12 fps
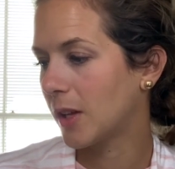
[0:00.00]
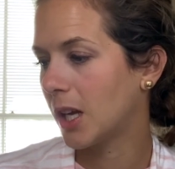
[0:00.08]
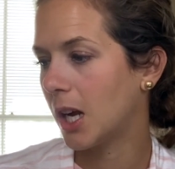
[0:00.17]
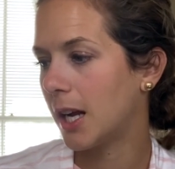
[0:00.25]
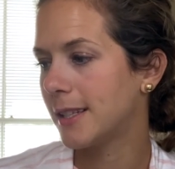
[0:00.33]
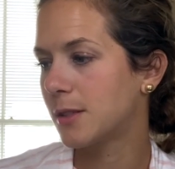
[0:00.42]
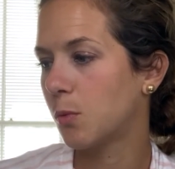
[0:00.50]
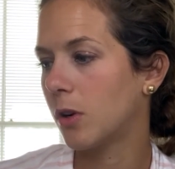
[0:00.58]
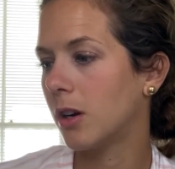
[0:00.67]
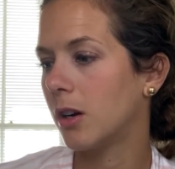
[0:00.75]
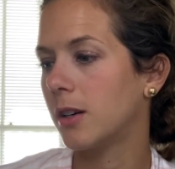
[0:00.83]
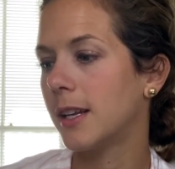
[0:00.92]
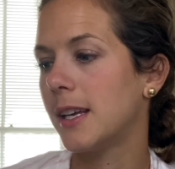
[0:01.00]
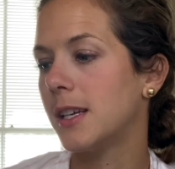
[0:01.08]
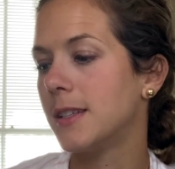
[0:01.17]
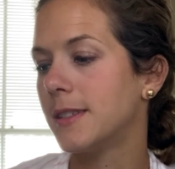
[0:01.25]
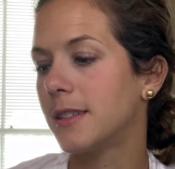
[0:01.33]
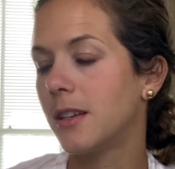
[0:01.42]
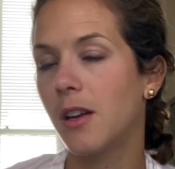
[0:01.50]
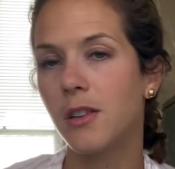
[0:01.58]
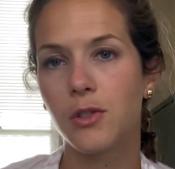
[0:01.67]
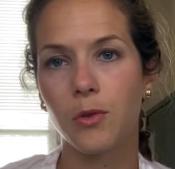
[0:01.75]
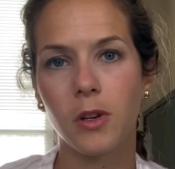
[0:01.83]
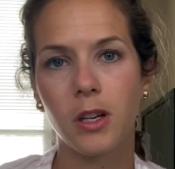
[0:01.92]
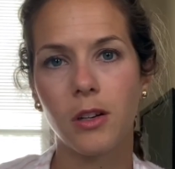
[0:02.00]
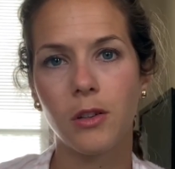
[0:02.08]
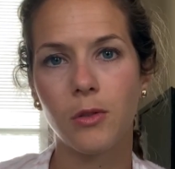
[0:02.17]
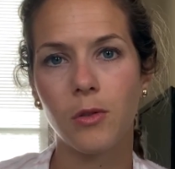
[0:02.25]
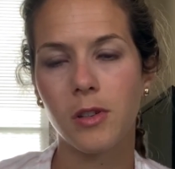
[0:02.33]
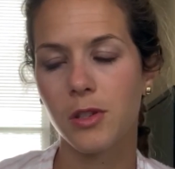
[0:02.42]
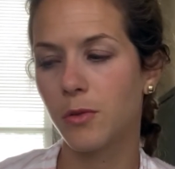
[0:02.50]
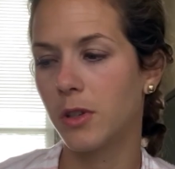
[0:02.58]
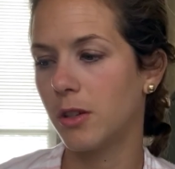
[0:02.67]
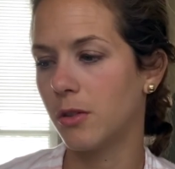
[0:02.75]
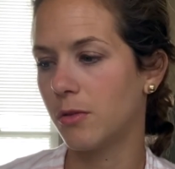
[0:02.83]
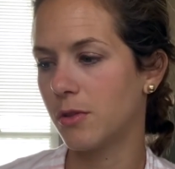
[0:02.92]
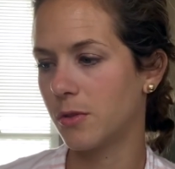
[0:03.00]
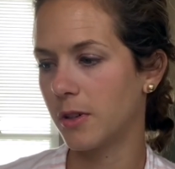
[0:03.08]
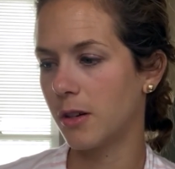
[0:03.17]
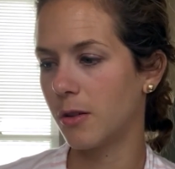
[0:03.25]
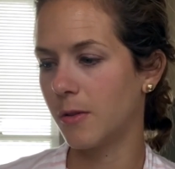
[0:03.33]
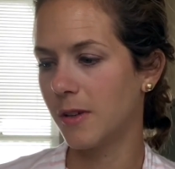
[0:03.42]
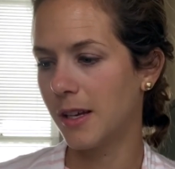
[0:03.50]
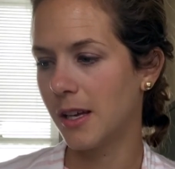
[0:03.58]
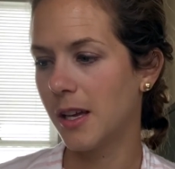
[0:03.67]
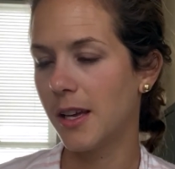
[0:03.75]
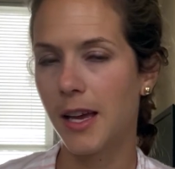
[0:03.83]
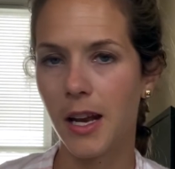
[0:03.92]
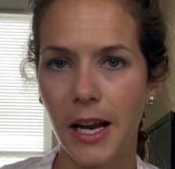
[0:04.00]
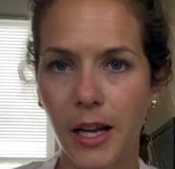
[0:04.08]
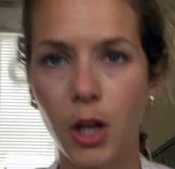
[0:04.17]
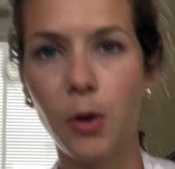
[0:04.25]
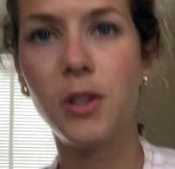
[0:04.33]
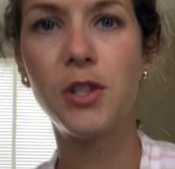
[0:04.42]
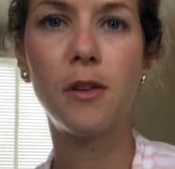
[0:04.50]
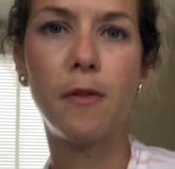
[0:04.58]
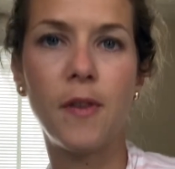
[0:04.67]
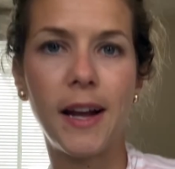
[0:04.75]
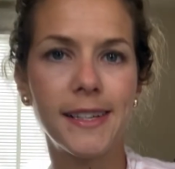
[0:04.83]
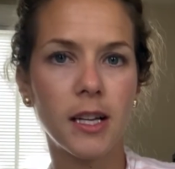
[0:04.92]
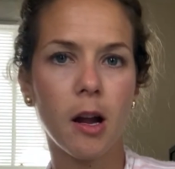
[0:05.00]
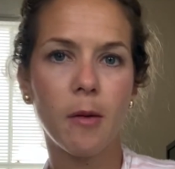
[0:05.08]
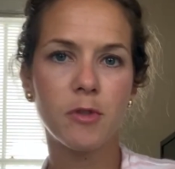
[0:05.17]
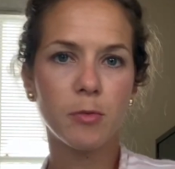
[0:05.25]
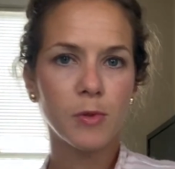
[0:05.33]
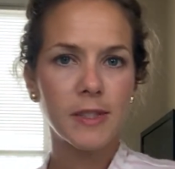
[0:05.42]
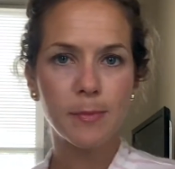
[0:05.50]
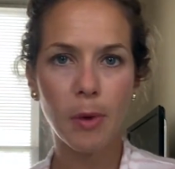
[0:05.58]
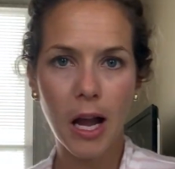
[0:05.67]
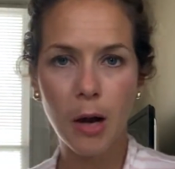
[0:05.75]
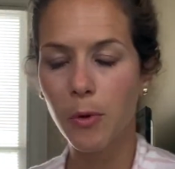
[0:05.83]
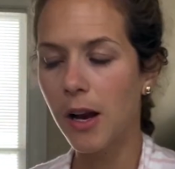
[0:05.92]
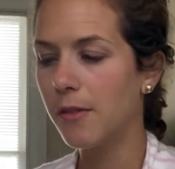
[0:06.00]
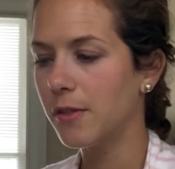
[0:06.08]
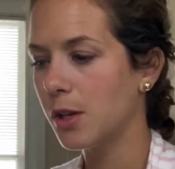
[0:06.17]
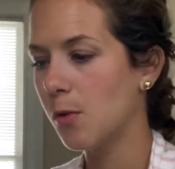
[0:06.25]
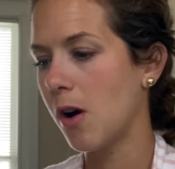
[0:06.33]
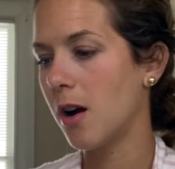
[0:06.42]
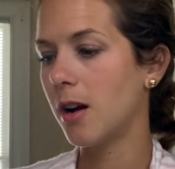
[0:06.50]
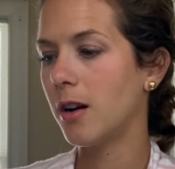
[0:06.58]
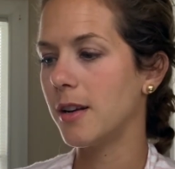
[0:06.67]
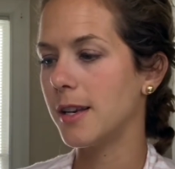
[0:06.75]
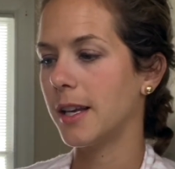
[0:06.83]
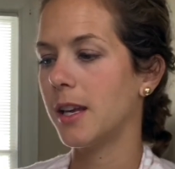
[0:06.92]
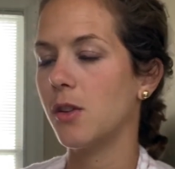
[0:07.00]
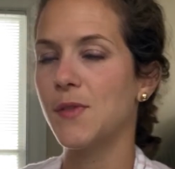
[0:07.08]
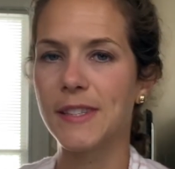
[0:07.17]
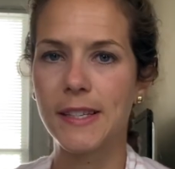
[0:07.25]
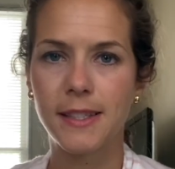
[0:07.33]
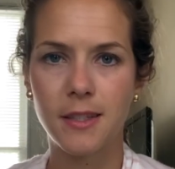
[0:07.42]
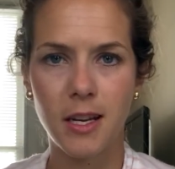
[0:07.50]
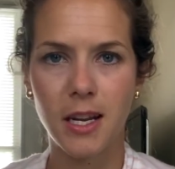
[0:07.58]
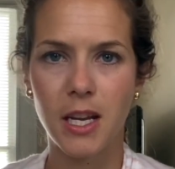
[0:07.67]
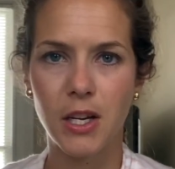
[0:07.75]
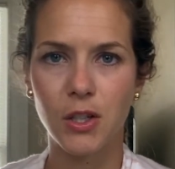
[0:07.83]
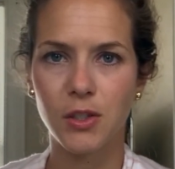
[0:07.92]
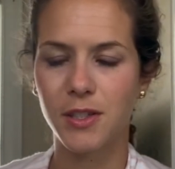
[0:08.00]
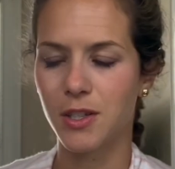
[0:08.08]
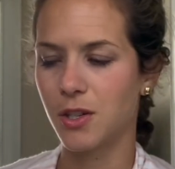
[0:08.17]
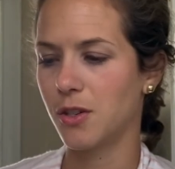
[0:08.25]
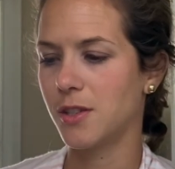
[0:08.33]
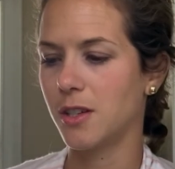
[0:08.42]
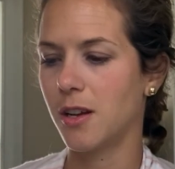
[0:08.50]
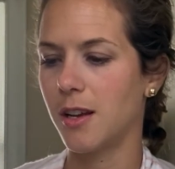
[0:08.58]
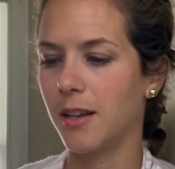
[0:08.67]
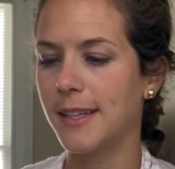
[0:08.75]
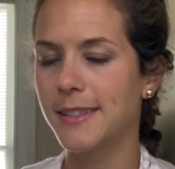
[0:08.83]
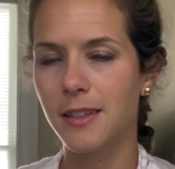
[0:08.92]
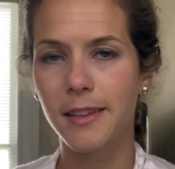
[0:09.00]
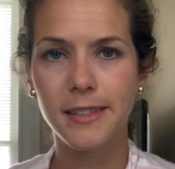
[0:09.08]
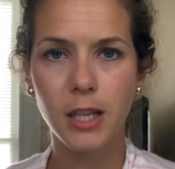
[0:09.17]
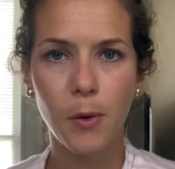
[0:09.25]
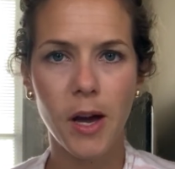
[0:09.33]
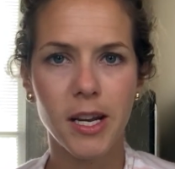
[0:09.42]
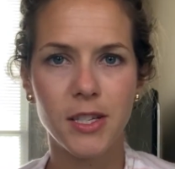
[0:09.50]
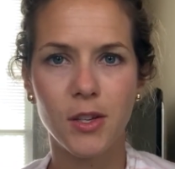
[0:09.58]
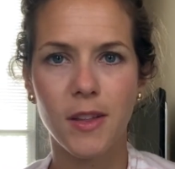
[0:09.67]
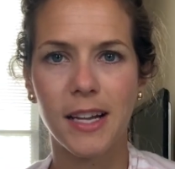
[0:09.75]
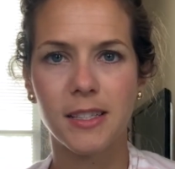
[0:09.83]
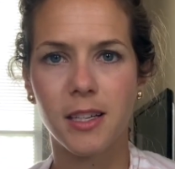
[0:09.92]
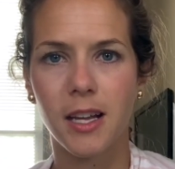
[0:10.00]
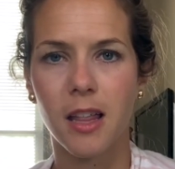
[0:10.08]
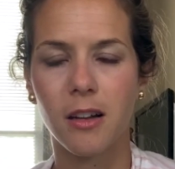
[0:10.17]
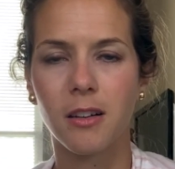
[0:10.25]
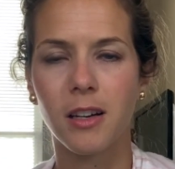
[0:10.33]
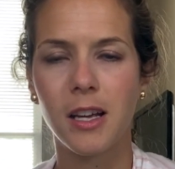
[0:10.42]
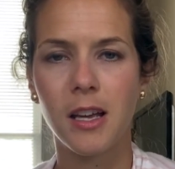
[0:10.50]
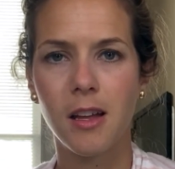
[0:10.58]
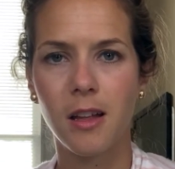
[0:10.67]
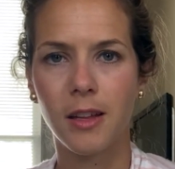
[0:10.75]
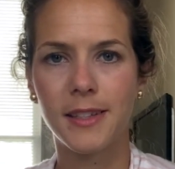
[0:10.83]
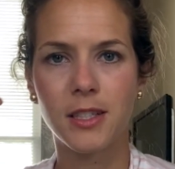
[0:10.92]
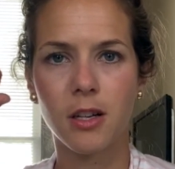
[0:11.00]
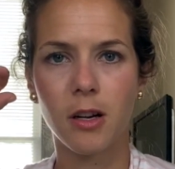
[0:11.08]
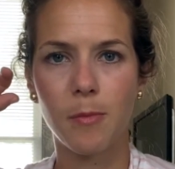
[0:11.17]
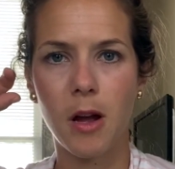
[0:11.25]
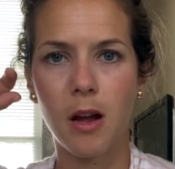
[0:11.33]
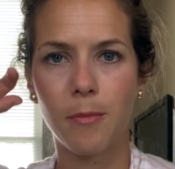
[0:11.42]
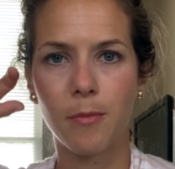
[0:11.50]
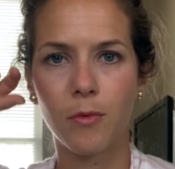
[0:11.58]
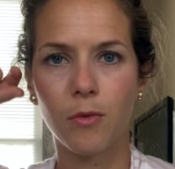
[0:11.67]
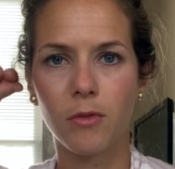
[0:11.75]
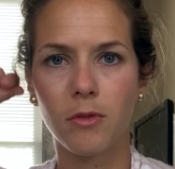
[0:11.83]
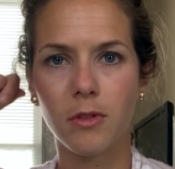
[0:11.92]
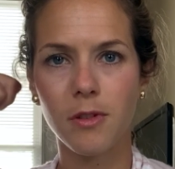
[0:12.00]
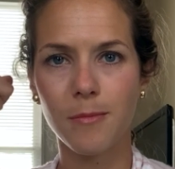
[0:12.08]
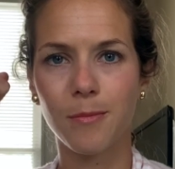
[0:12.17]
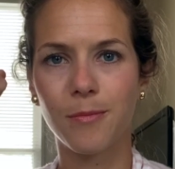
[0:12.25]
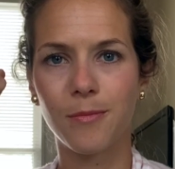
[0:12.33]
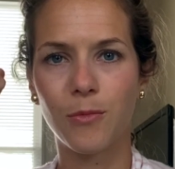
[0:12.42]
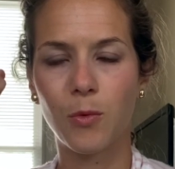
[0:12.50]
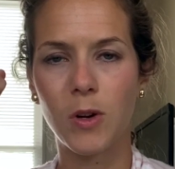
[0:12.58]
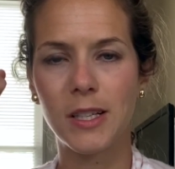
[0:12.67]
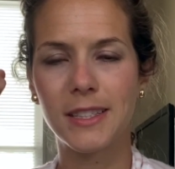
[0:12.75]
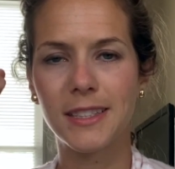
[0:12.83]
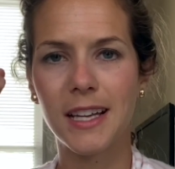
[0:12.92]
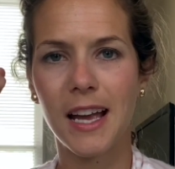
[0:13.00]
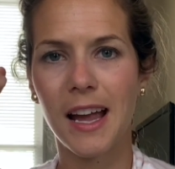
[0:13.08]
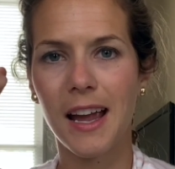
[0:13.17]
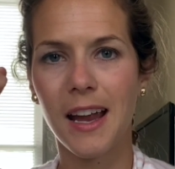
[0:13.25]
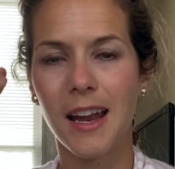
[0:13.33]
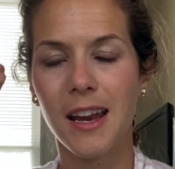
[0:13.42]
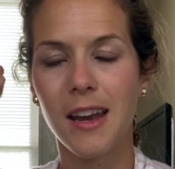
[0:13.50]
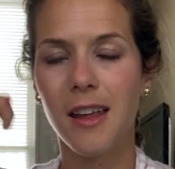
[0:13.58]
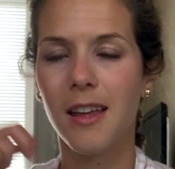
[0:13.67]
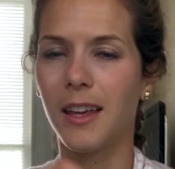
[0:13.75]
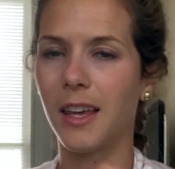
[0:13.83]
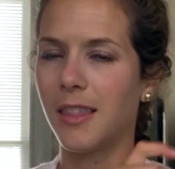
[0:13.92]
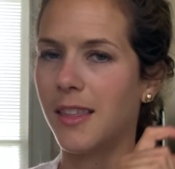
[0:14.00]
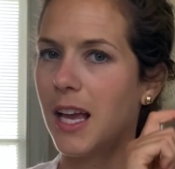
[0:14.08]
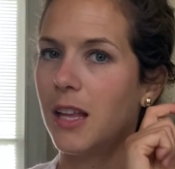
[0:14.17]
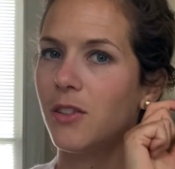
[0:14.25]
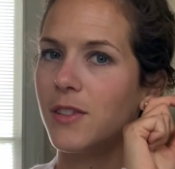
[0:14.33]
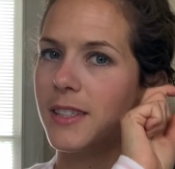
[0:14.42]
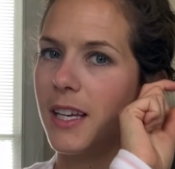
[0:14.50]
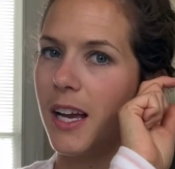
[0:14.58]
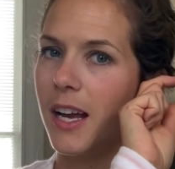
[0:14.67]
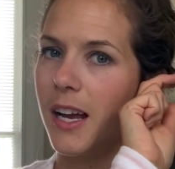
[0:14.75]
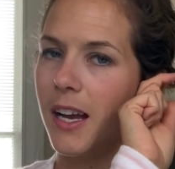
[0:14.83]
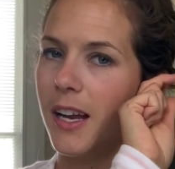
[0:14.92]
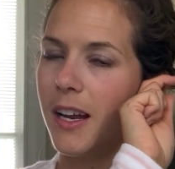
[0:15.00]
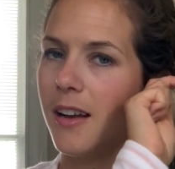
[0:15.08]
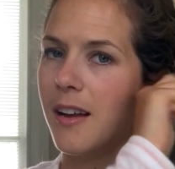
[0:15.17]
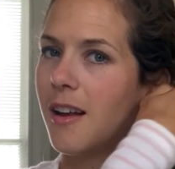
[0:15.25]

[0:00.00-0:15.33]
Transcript: God's word is true, true, true. And I encourage you to find a comfortable spot wherever you are and get those listening ears turned on. Let's let's go ahead and do that together. Let's turn them up one side, get the other side.